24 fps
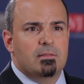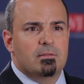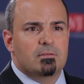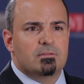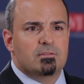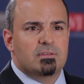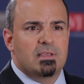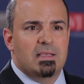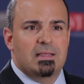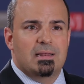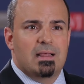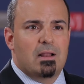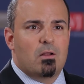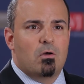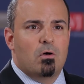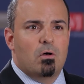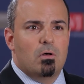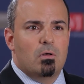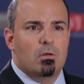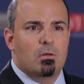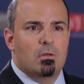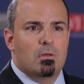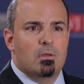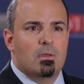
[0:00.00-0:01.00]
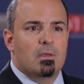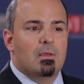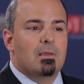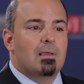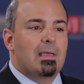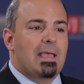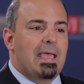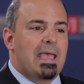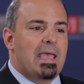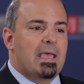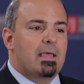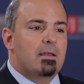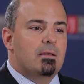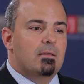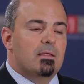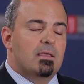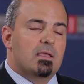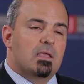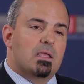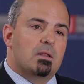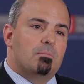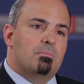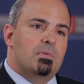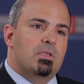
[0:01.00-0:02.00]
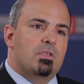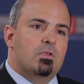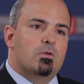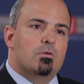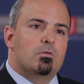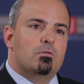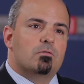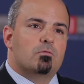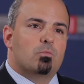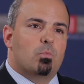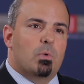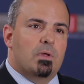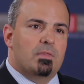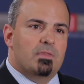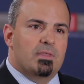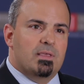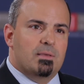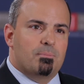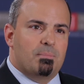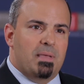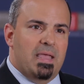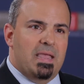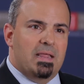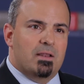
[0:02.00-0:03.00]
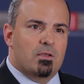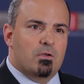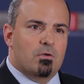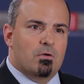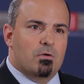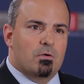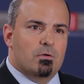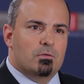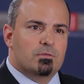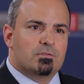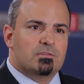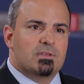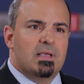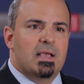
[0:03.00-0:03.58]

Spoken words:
the skin at all, and it can be used when the pain occurs